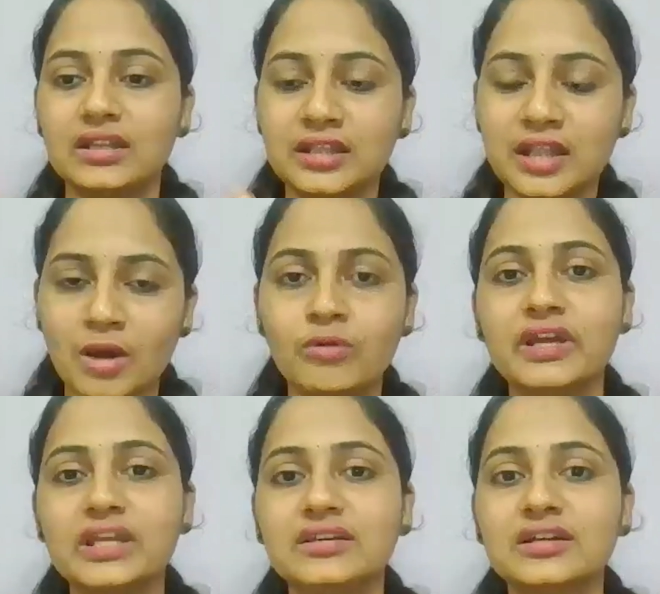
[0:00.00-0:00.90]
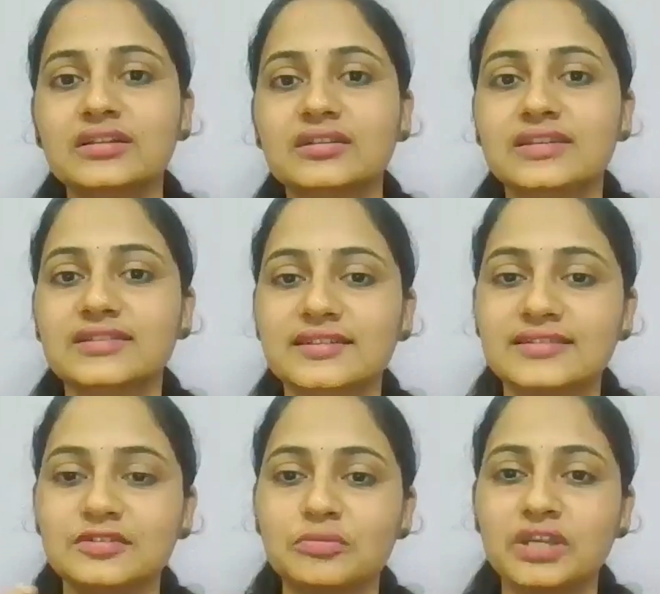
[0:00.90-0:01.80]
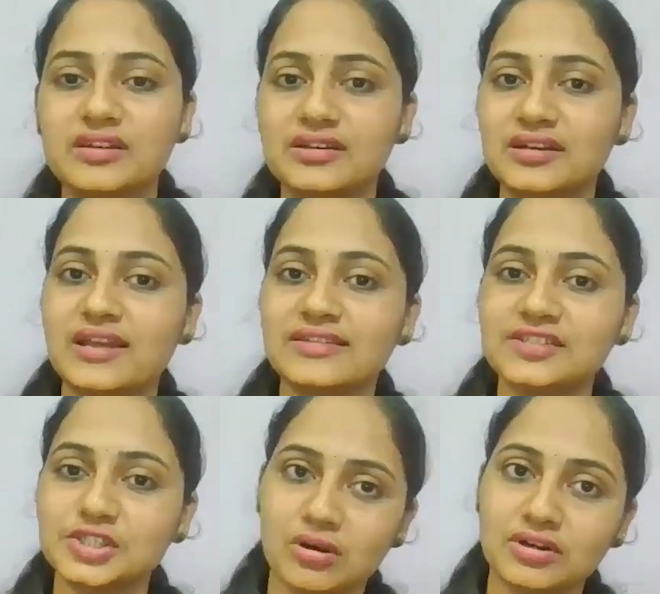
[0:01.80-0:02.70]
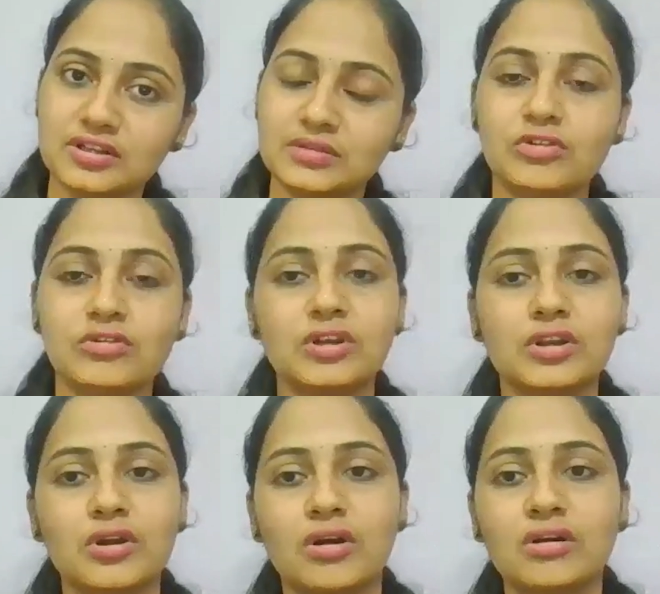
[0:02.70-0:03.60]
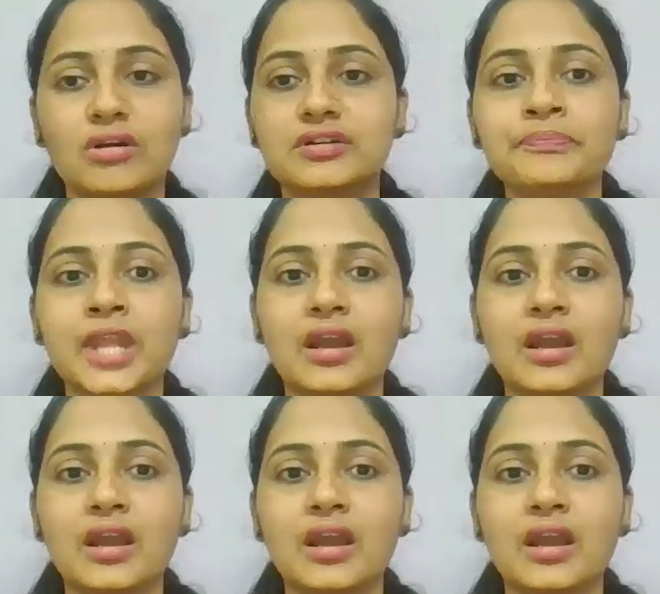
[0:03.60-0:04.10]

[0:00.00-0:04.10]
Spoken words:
Now, whether this is to be treated as short term or long term